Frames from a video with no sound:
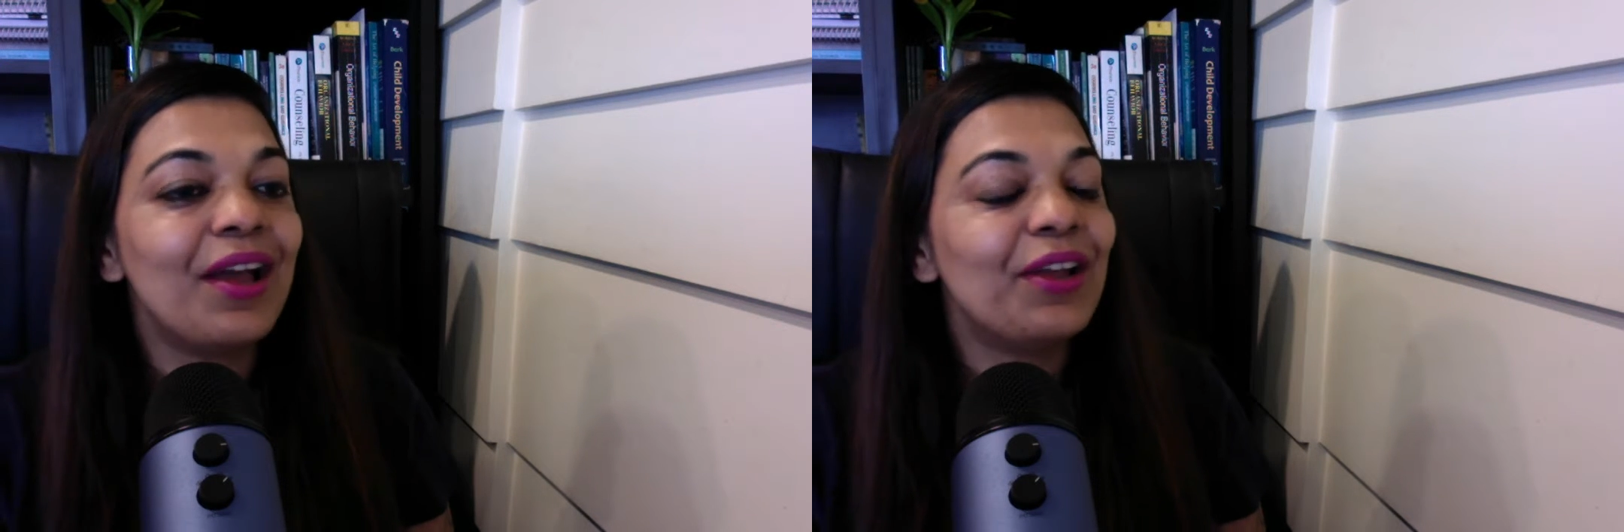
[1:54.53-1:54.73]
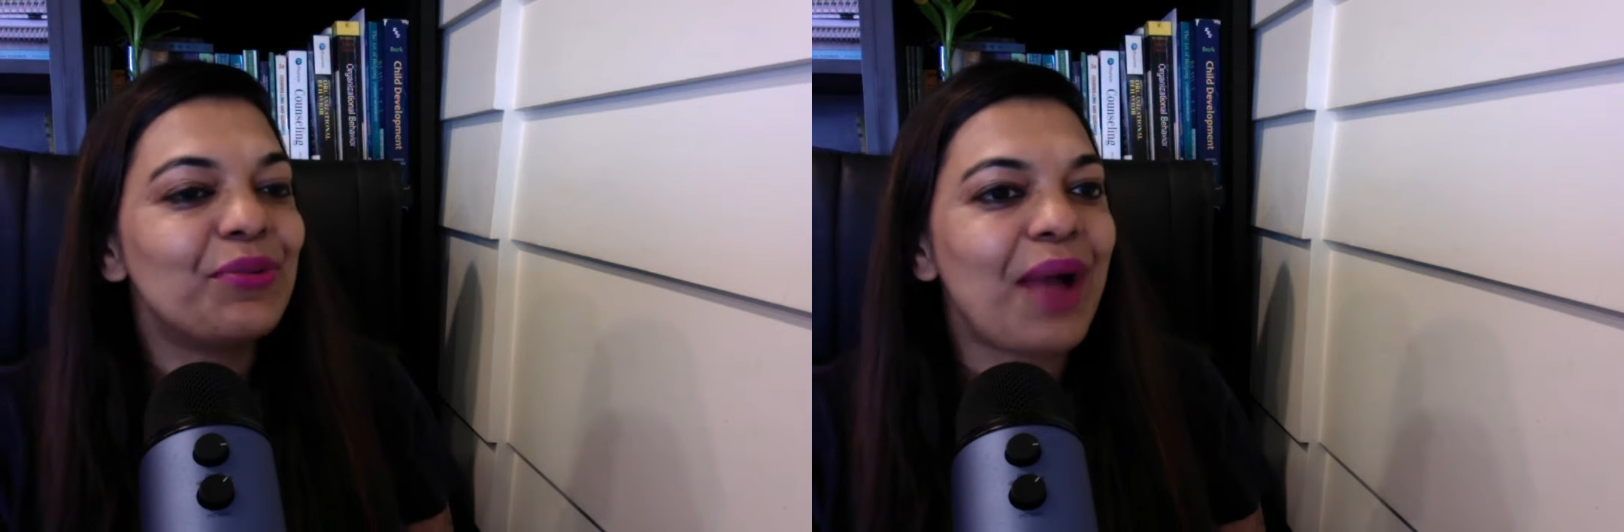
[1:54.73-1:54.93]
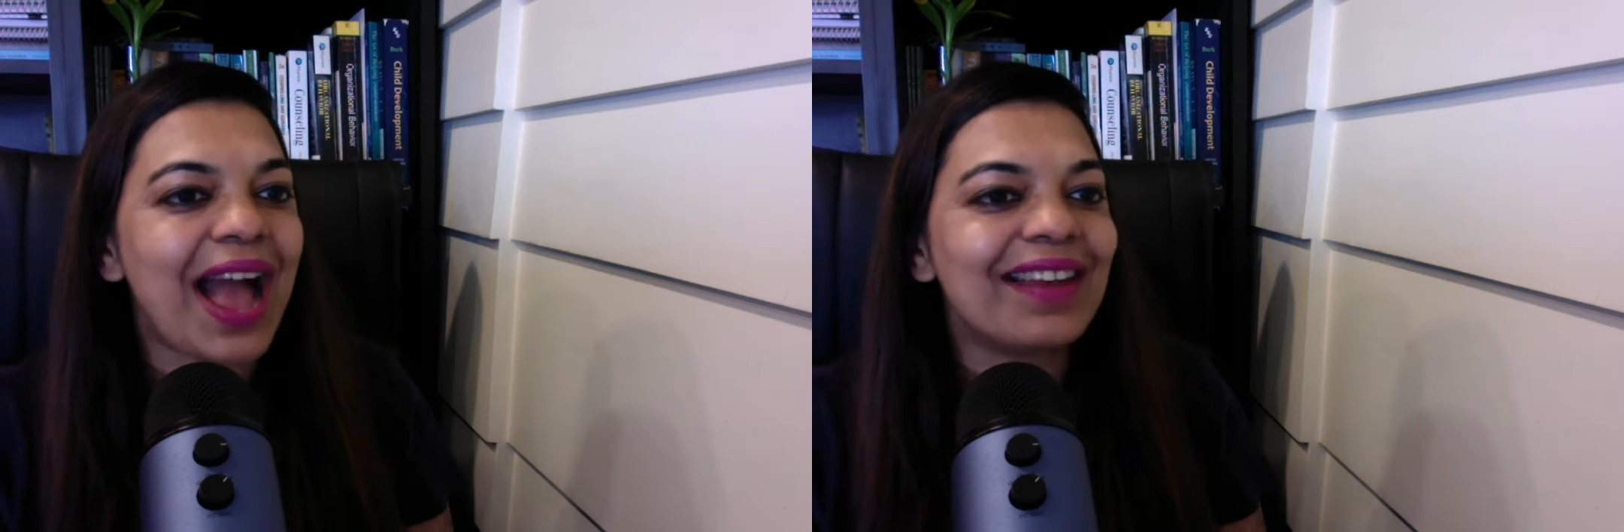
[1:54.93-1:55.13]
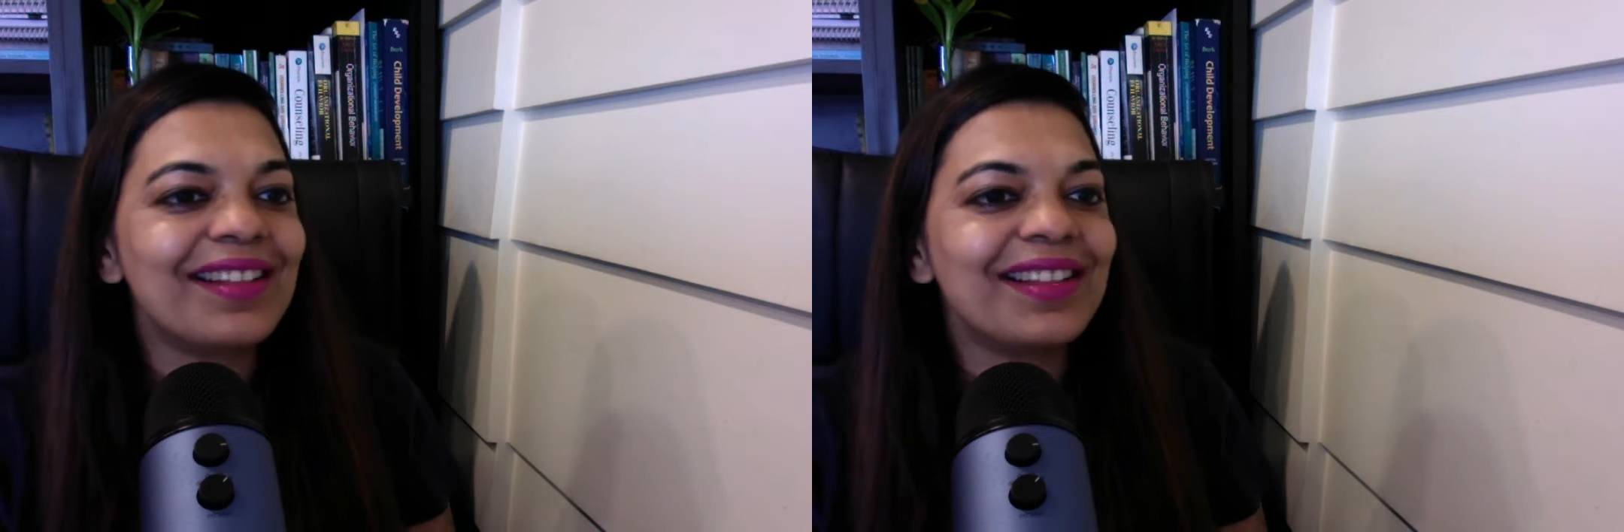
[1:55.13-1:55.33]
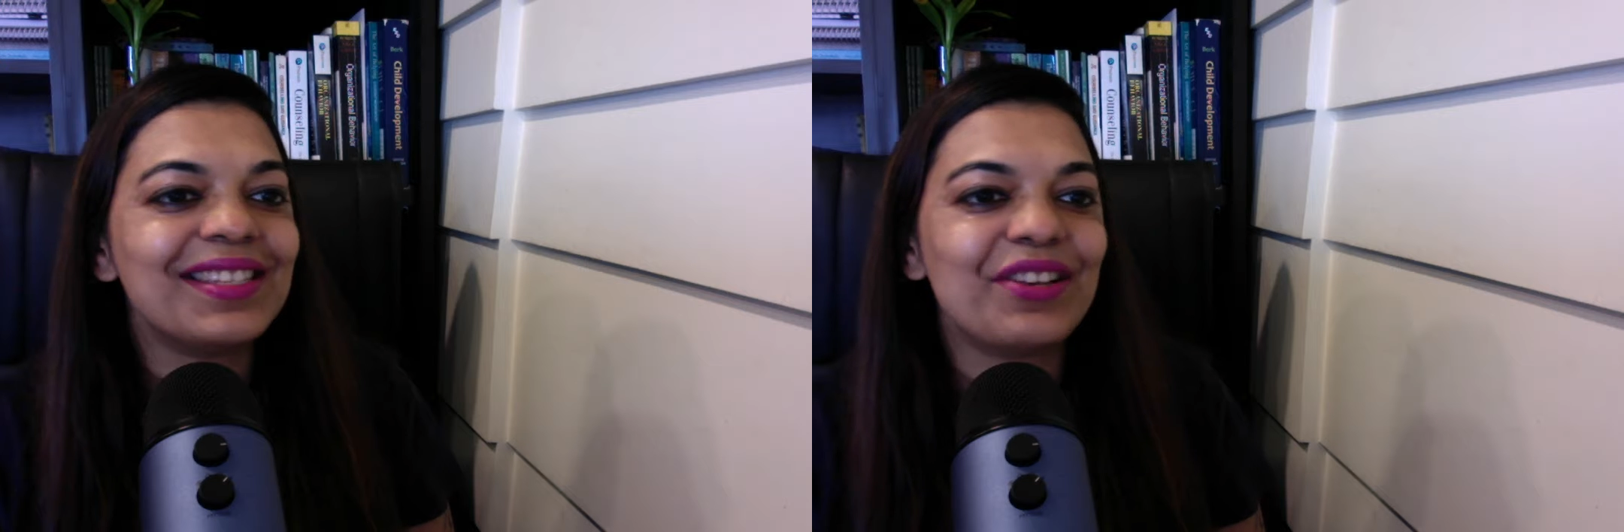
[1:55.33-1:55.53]
to handle
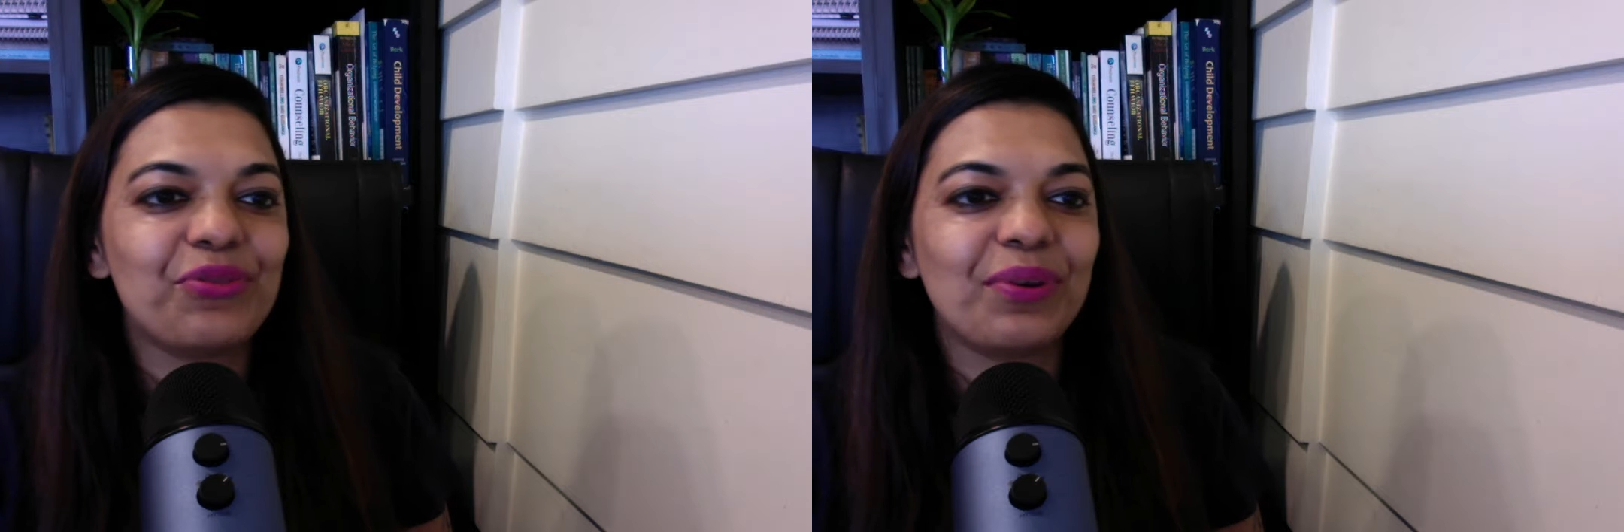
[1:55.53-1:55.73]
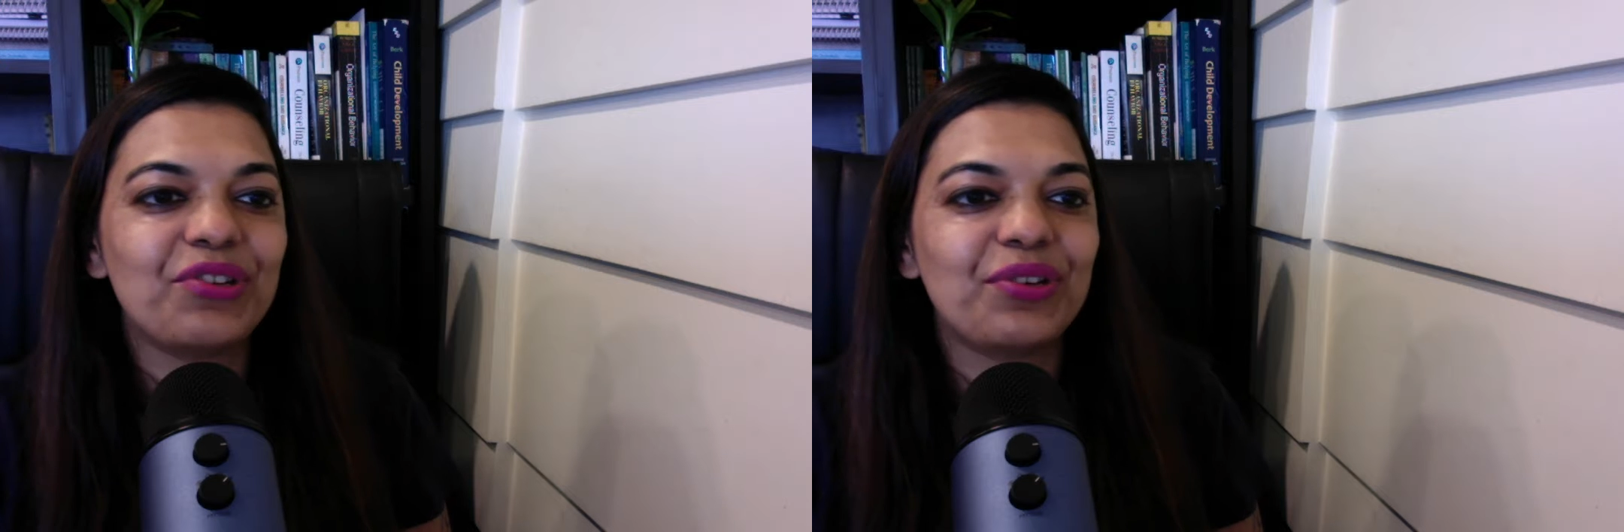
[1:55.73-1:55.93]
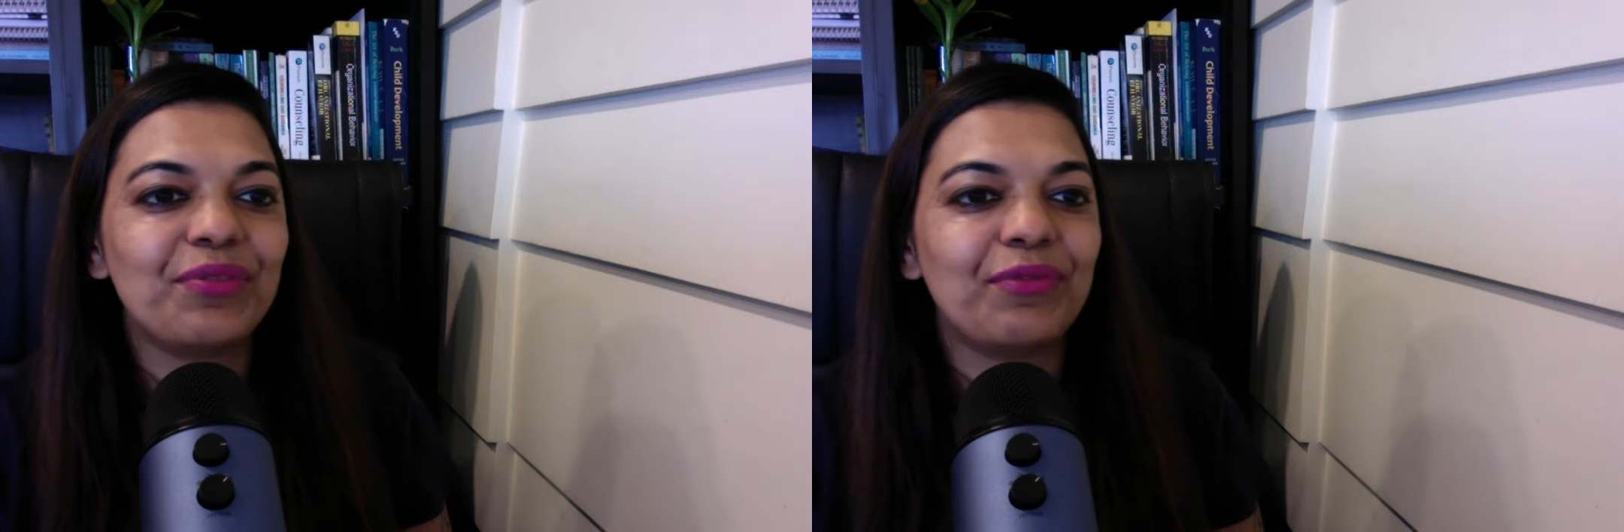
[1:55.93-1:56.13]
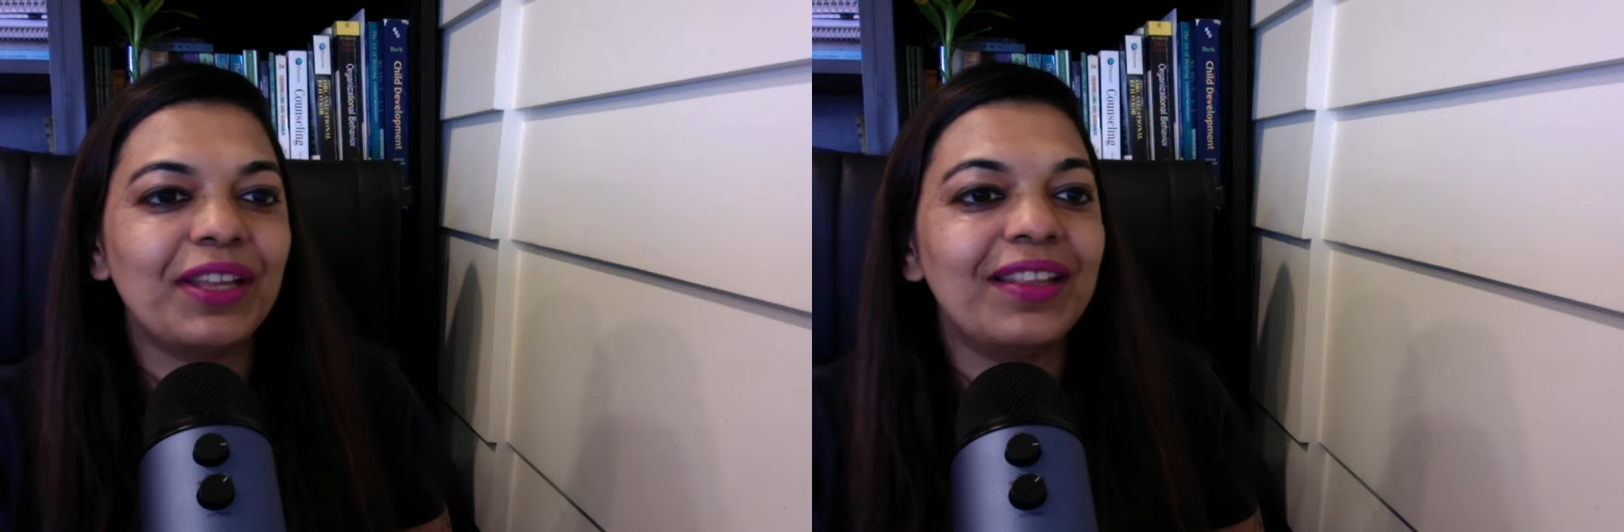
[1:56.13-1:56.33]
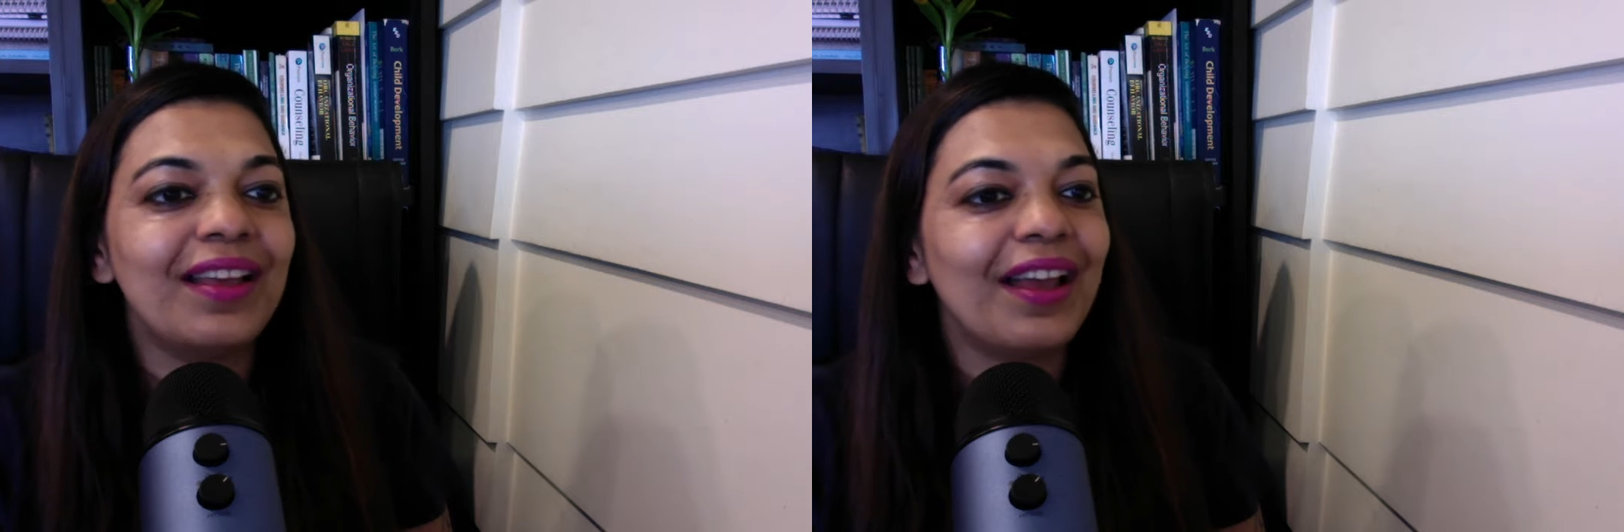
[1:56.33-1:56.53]
the situation with